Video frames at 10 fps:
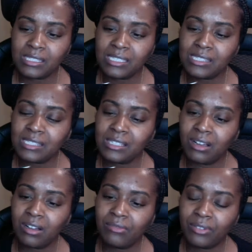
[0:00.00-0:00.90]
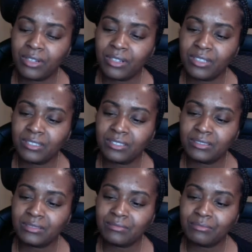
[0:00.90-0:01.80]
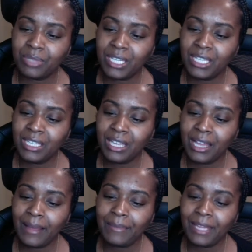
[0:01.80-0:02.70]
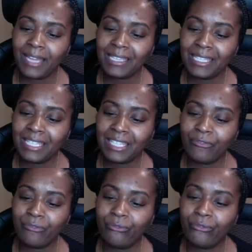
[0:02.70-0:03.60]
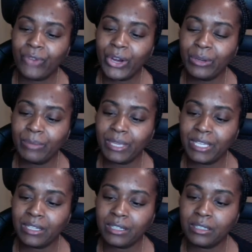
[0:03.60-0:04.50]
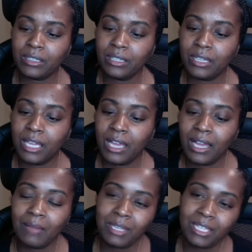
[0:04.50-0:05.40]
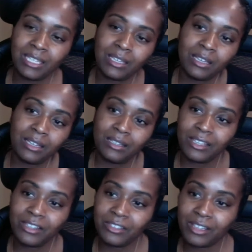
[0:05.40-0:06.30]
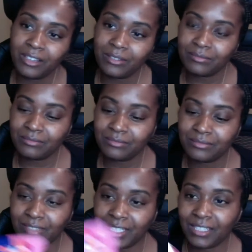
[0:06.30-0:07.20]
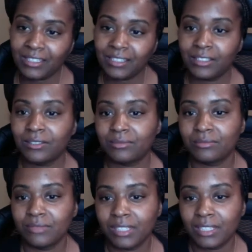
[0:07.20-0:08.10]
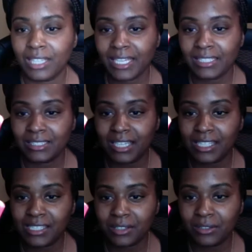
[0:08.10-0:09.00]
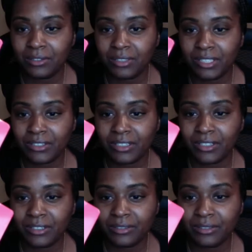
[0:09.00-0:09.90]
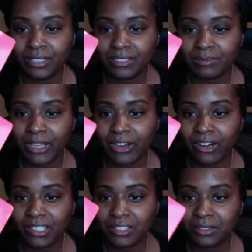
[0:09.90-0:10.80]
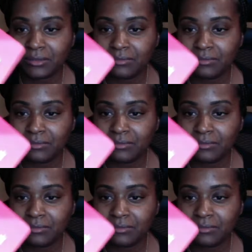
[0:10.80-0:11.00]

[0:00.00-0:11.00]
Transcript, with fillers: it's an offer, but I'm not getting firm here. I'm getting, huh, here you go. Like lackadaisical, here you go, here's my heart